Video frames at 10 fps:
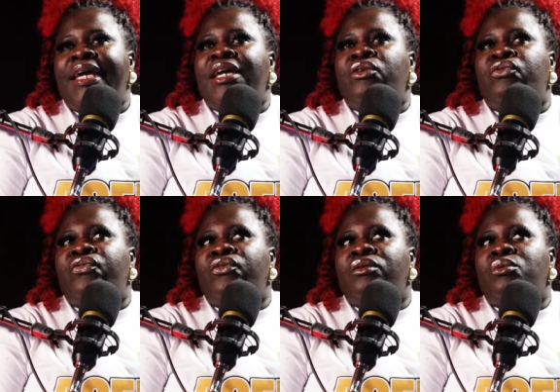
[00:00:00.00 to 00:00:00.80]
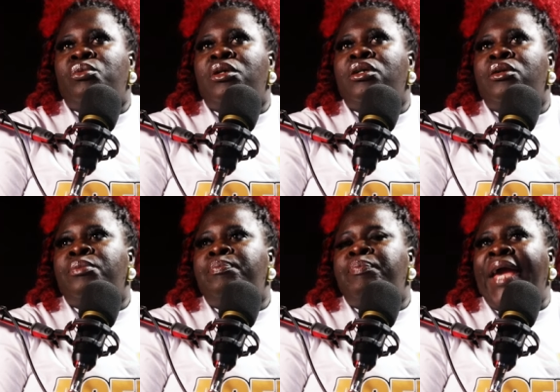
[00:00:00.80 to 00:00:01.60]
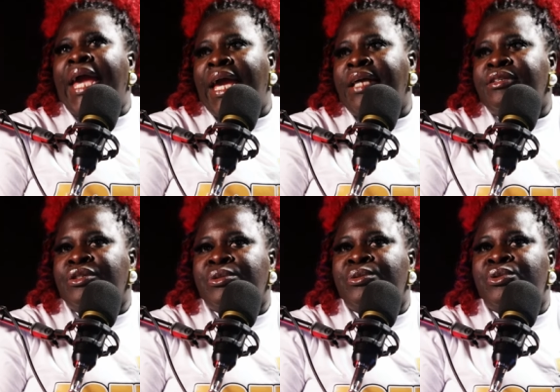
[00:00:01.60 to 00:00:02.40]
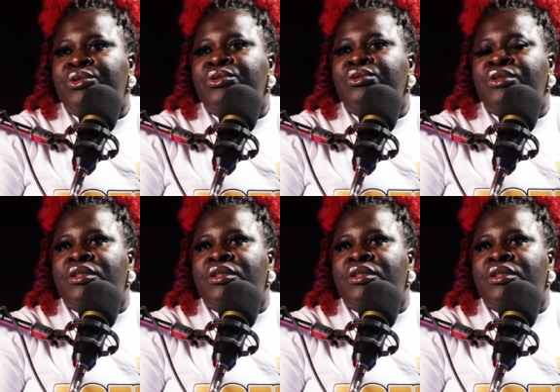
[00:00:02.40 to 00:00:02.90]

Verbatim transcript: if we're going to pay you to do